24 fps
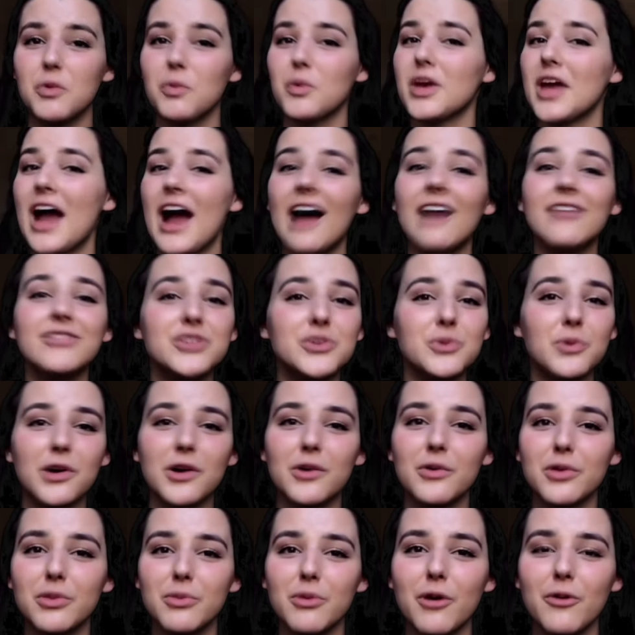we have to
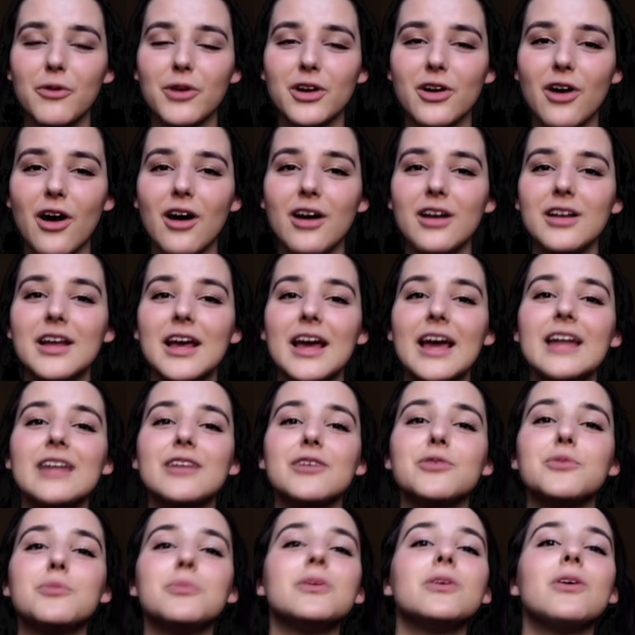work with what we got,
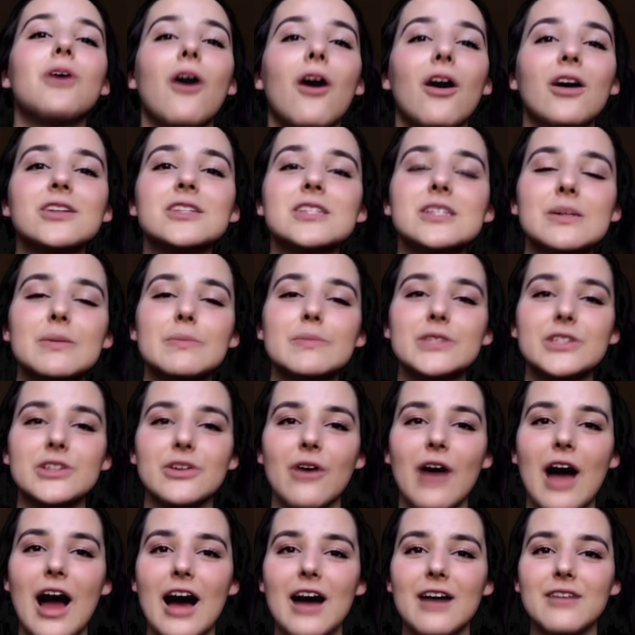and it would be awesome
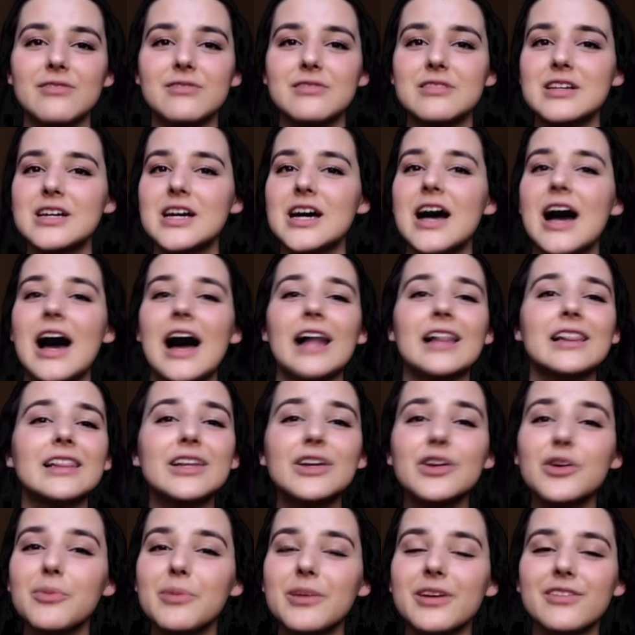to have a
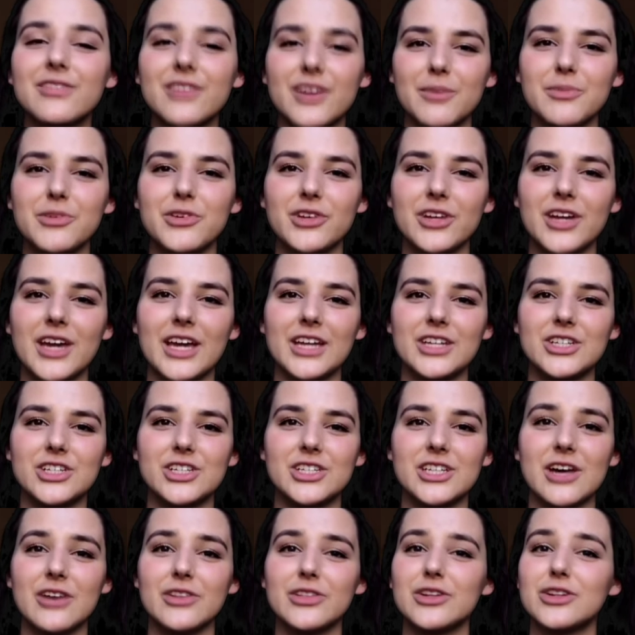little bit of
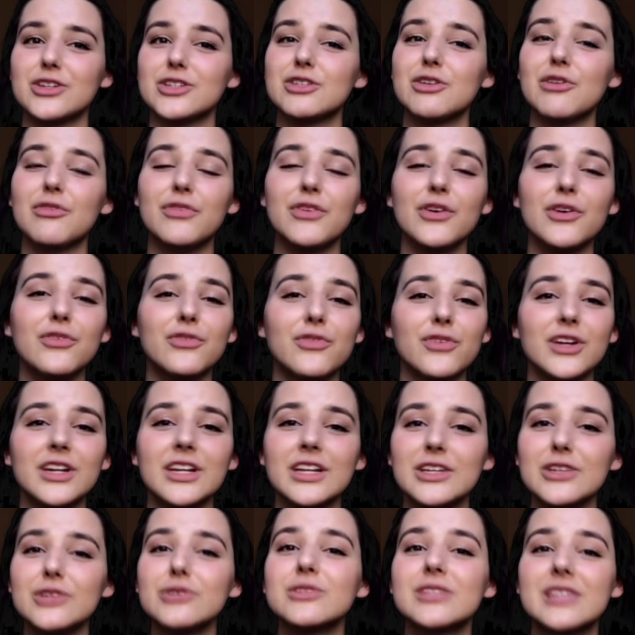communication down there. So feel free
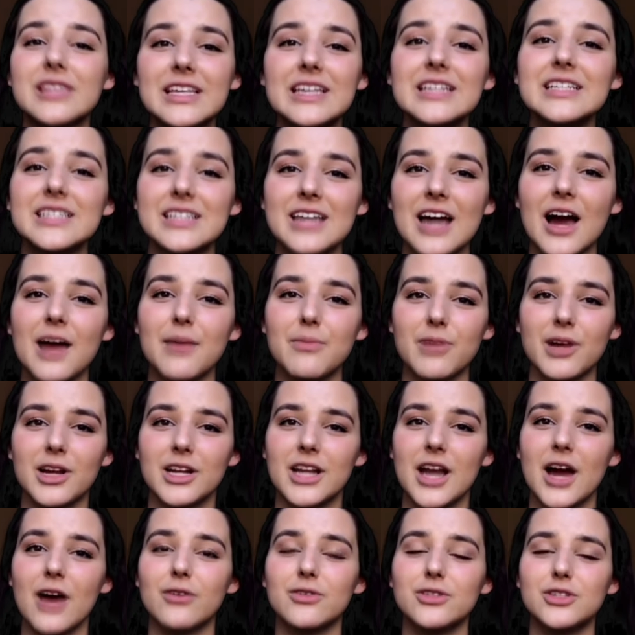to use this time
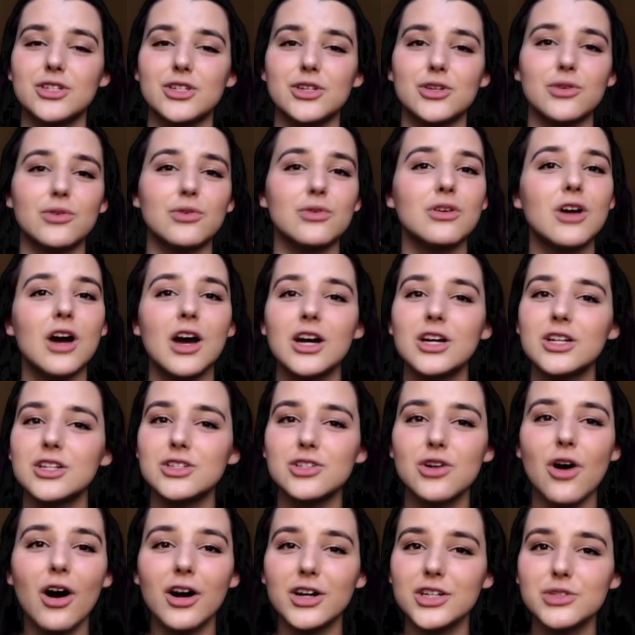right now to
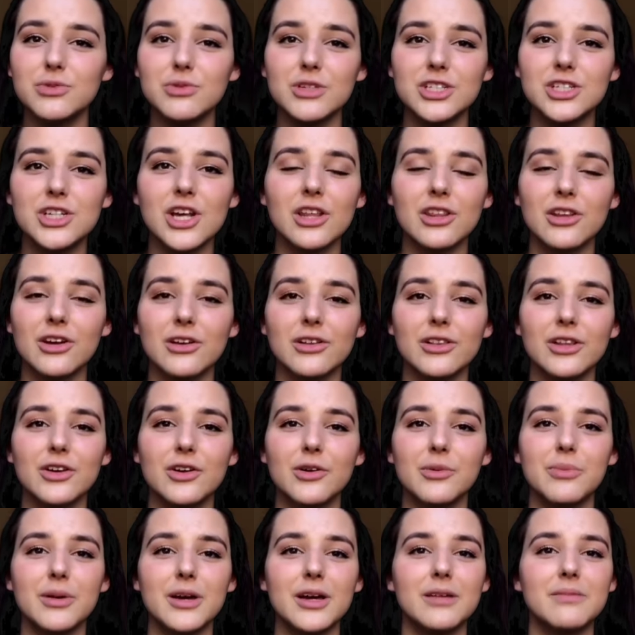talk to each other a
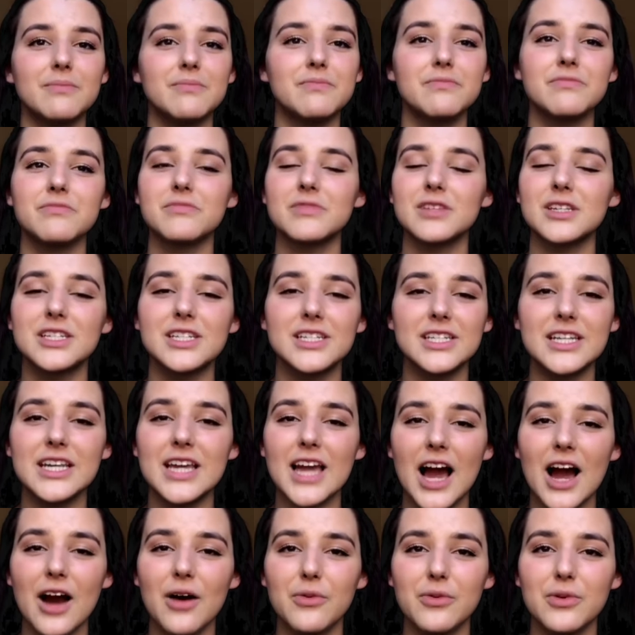little bit,
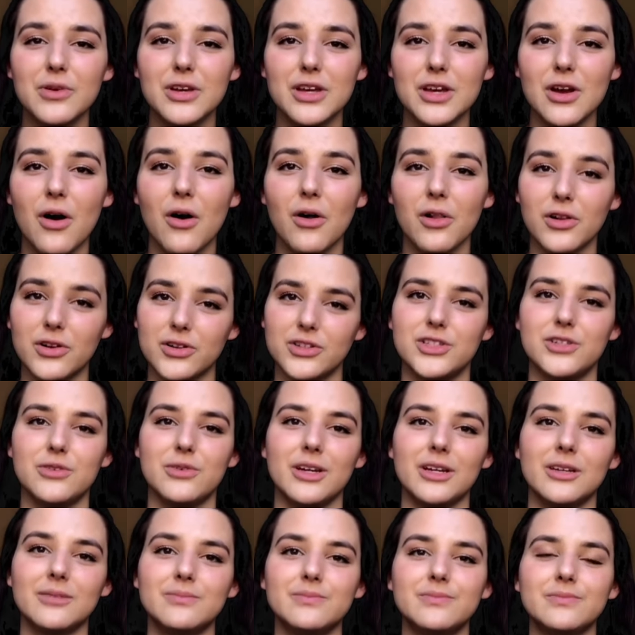see how we all are
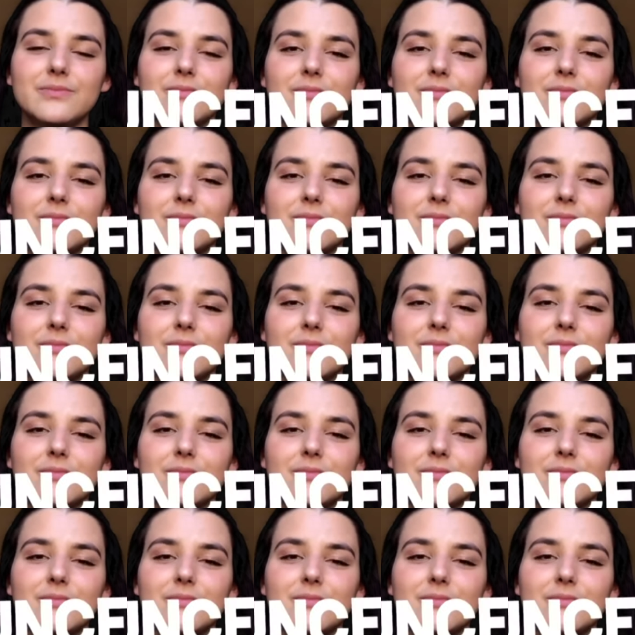doing.